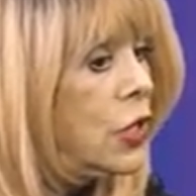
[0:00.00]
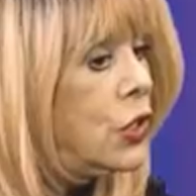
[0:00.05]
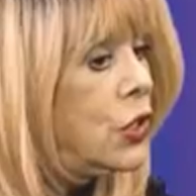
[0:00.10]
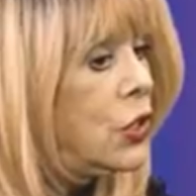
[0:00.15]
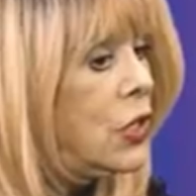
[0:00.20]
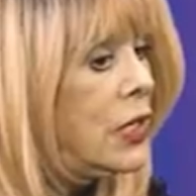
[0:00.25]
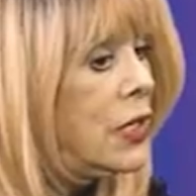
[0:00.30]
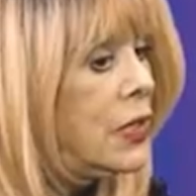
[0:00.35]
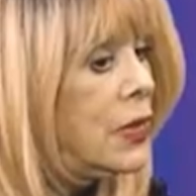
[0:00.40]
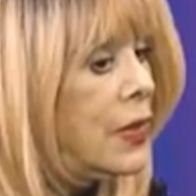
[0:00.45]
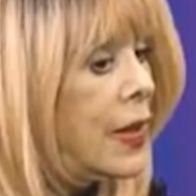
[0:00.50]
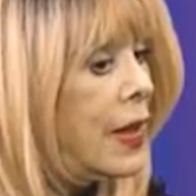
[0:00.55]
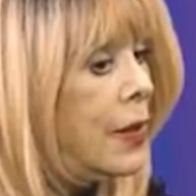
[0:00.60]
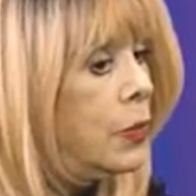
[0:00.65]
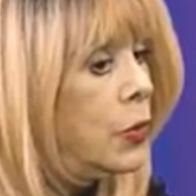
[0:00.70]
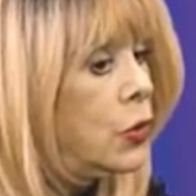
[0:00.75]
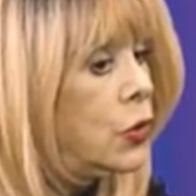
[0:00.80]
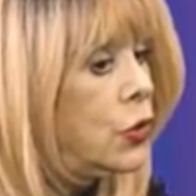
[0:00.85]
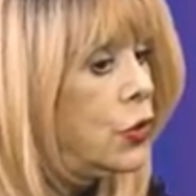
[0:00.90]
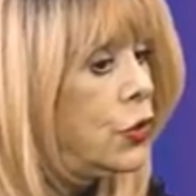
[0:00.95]
She is
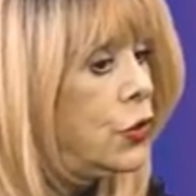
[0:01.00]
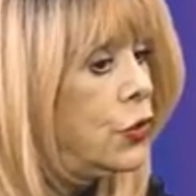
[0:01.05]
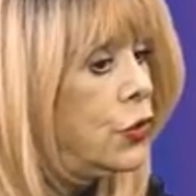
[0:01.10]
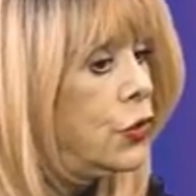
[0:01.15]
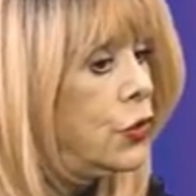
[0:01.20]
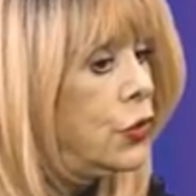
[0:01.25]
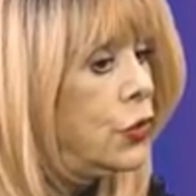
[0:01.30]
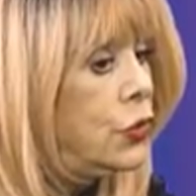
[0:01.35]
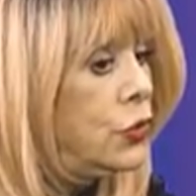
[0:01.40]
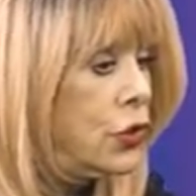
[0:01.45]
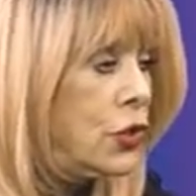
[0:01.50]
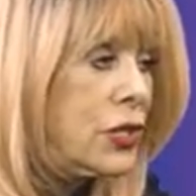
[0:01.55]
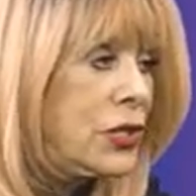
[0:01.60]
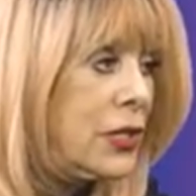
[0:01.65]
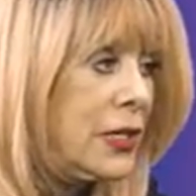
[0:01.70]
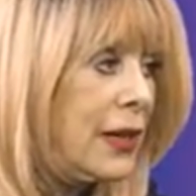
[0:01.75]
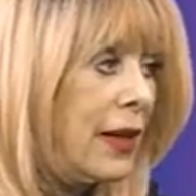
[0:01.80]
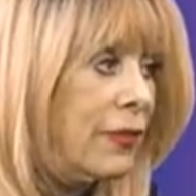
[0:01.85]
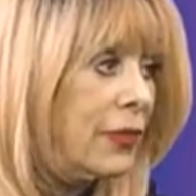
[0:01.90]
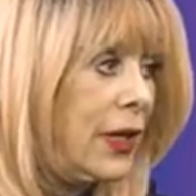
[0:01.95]
able to do,
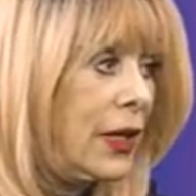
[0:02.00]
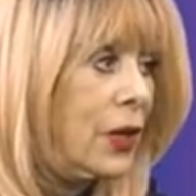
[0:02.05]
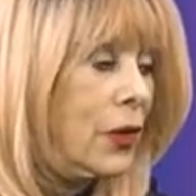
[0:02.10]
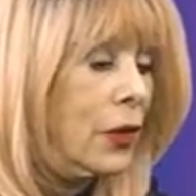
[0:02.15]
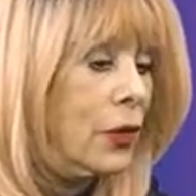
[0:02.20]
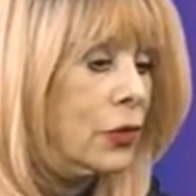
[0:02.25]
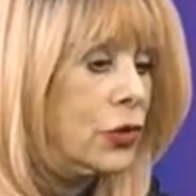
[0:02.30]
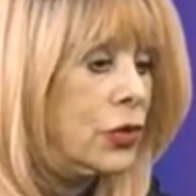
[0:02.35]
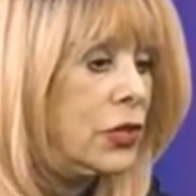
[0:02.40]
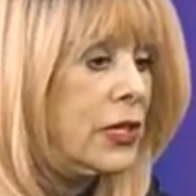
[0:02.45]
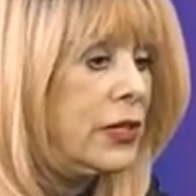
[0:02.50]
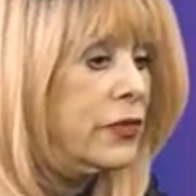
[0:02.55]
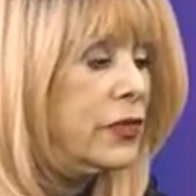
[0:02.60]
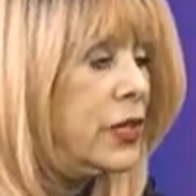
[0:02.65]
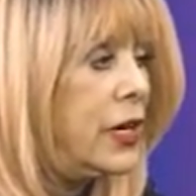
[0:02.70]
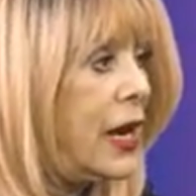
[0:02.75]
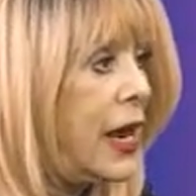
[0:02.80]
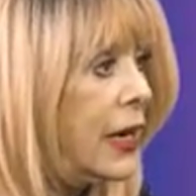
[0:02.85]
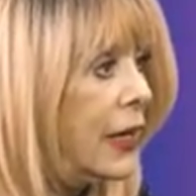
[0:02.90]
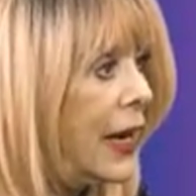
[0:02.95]
she's a lovely girl, she
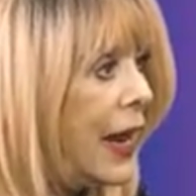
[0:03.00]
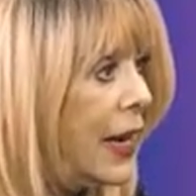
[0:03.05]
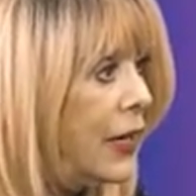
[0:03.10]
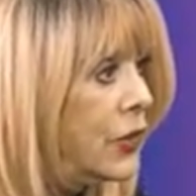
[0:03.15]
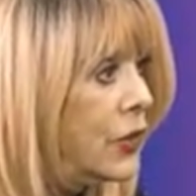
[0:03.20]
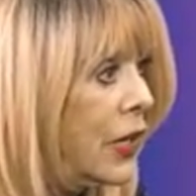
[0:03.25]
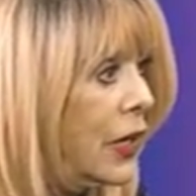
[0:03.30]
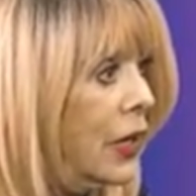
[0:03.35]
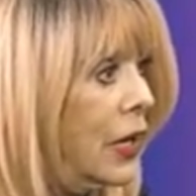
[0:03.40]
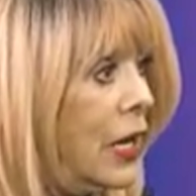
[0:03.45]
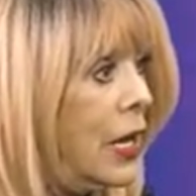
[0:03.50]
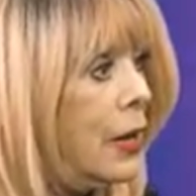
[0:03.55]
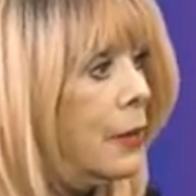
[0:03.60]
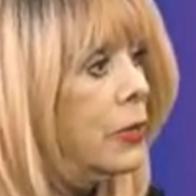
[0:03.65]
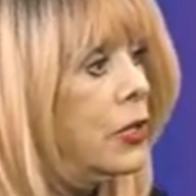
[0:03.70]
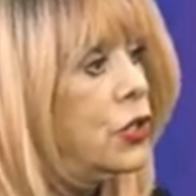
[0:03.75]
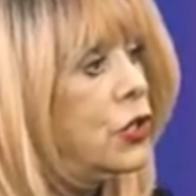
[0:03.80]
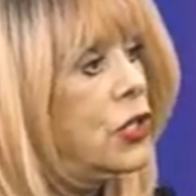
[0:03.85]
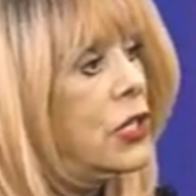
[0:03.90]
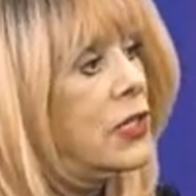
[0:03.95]
lives in Atlanta,
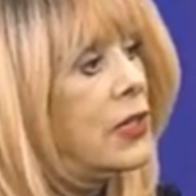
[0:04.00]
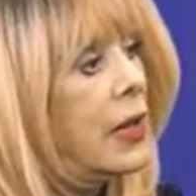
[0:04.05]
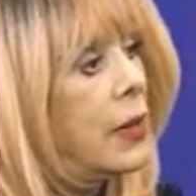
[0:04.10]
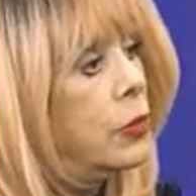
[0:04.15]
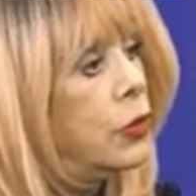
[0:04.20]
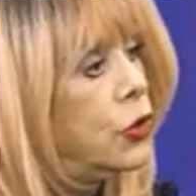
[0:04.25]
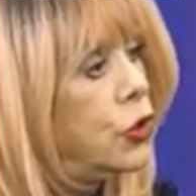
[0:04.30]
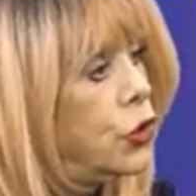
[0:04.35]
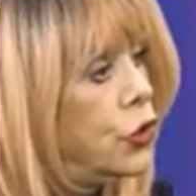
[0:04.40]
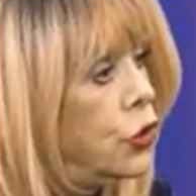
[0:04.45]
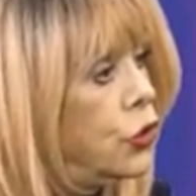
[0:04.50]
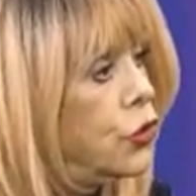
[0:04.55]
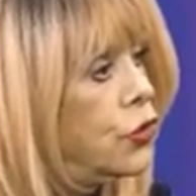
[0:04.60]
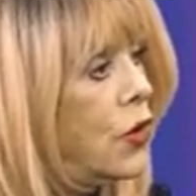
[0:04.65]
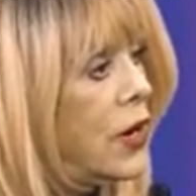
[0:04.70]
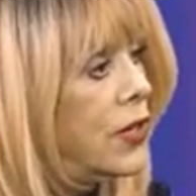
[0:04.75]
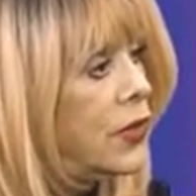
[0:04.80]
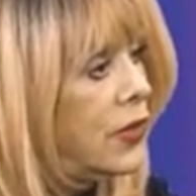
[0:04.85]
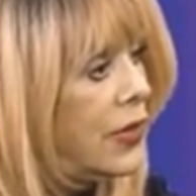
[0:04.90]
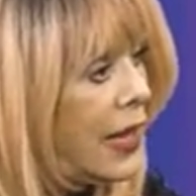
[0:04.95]
but she's able to do
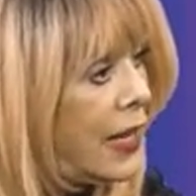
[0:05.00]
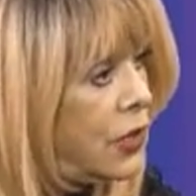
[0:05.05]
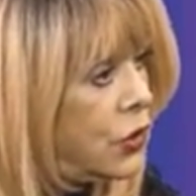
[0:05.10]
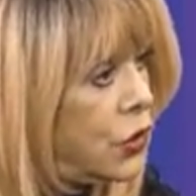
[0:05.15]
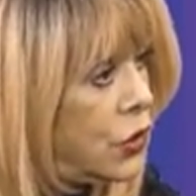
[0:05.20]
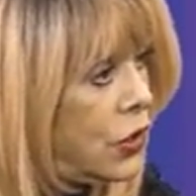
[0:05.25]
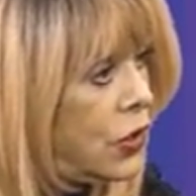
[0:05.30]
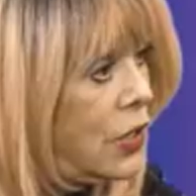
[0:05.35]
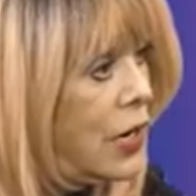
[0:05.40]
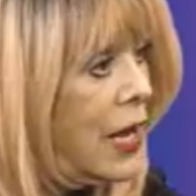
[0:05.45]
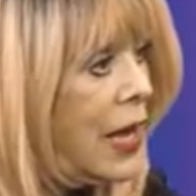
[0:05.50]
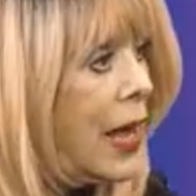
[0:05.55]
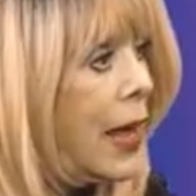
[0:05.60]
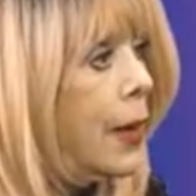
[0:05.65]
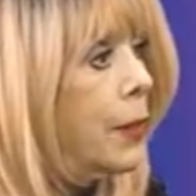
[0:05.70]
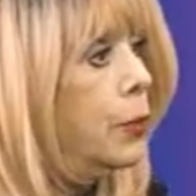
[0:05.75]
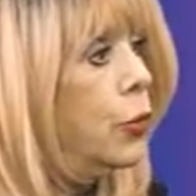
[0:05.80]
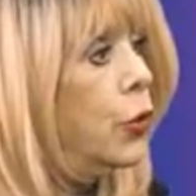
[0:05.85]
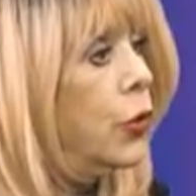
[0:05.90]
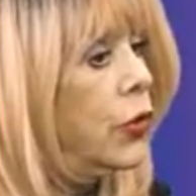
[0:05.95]
translation
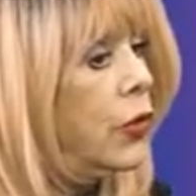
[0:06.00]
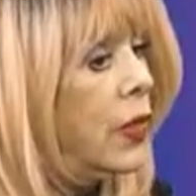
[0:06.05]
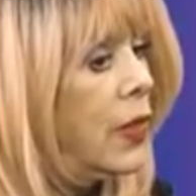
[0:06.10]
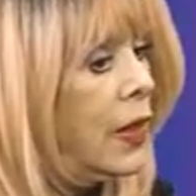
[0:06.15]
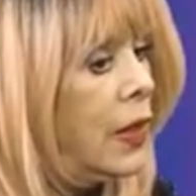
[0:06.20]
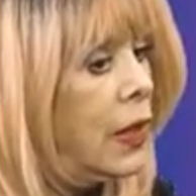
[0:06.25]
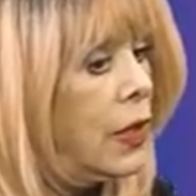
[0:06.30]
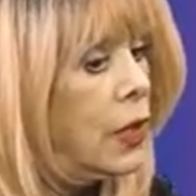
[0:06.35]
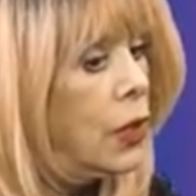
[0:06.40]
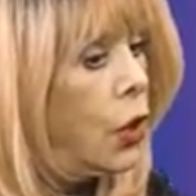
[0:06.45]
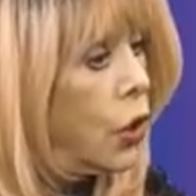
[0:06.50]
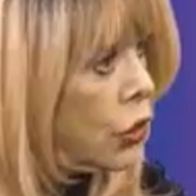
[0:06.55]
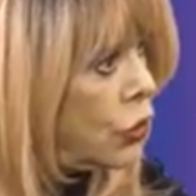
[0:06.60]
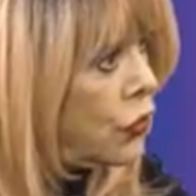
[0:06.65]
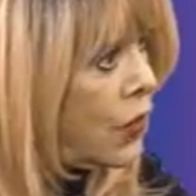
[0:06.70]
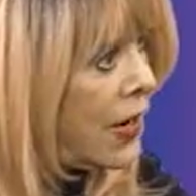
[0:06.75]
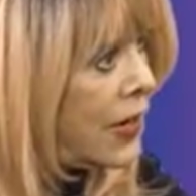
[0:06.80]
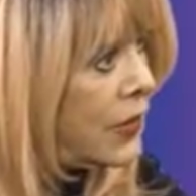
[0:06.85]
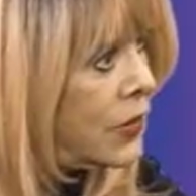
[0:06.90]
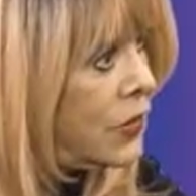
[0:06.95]
and put the
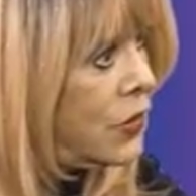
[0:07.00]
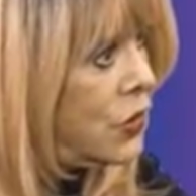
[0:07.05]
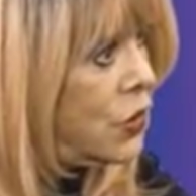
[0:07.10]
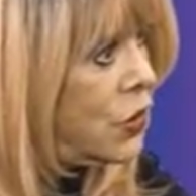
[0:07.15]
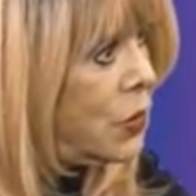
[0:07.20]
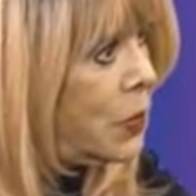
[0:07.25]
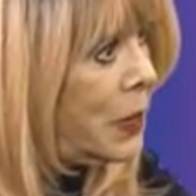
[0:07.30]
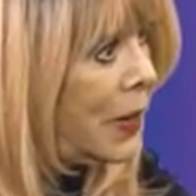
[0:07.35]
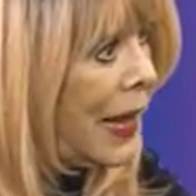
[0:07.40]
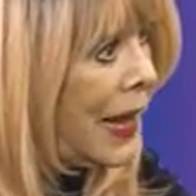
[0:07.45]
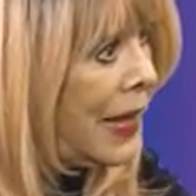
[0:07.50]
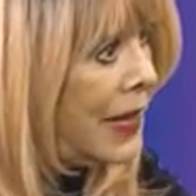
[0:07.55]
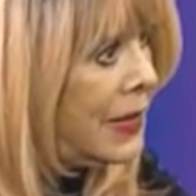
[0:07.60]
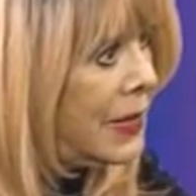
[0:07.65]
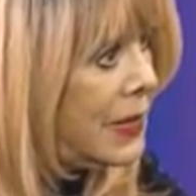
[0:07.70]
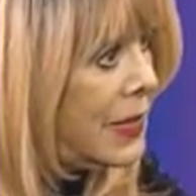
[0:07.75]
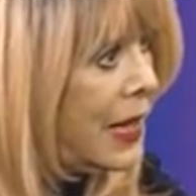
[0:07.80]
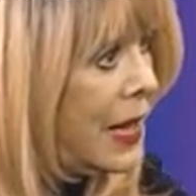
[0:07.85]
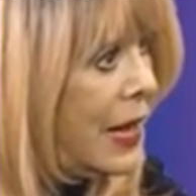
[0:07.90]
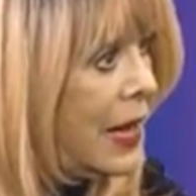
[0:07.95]
contracts into
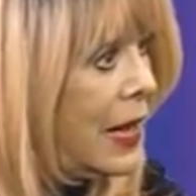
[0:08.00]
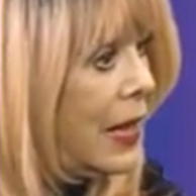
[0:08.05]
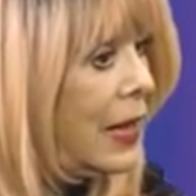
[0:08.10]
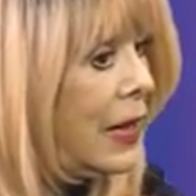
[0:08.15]
place.